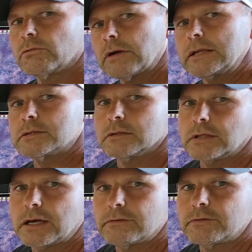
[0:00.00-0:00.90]
right to
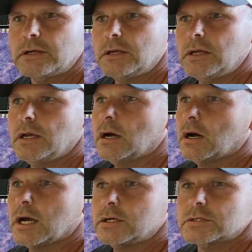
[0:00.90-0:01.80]
left,
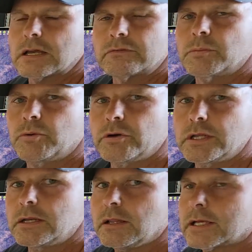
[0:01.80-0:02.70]
I just have to put
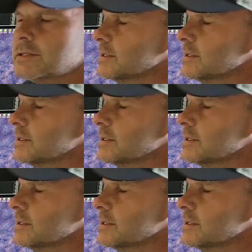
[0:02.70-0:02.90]
in, let's